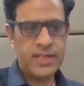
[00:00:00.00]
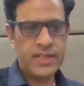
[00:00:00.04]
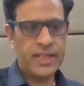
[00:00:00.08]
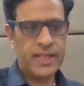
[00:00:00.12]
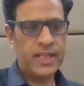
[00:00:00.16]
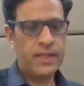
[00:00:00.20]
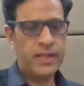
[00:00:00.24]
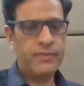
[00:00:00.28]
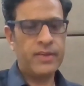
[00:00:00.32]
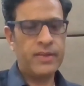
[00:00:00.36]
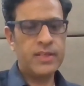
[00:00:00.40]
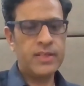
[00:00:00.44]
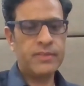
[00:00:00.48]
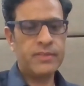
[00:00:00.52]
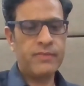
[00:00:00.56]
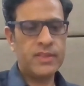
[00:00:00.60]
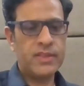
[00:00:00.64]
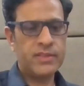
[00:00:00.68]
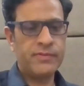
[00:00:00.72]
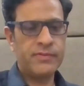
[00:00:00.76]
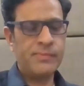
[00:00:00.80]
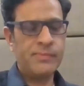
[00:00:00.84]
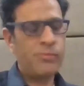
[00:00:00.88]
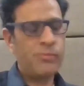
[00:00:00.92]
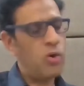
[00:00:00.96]
I think
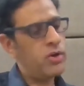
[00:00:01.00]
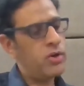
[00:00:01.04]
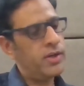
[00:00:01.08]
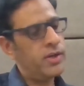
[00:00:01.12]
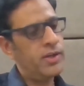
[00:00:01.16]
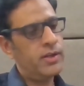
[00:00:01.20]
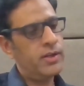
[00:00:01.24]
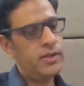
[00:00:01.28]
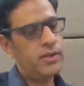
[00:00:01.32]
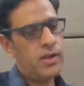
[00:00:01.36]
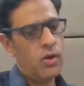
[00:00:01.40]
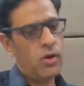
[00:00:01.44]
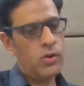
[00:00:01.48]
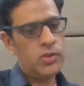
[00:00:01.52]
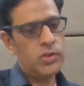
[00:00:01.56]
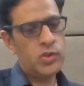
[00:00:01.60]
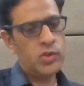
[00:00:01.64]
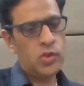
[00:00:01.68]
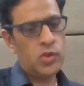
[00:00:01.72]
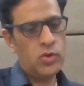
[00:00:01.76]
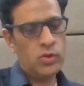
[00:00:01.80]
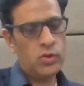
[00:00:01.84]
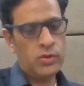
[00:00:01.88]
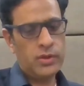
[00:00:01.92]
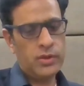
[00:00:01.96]
what's important
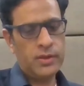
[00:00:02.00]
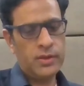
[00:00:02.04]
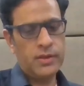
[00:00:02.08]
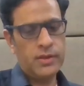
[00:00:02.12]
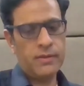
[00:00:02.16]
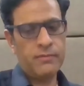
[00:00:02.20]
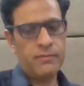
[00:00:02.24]
also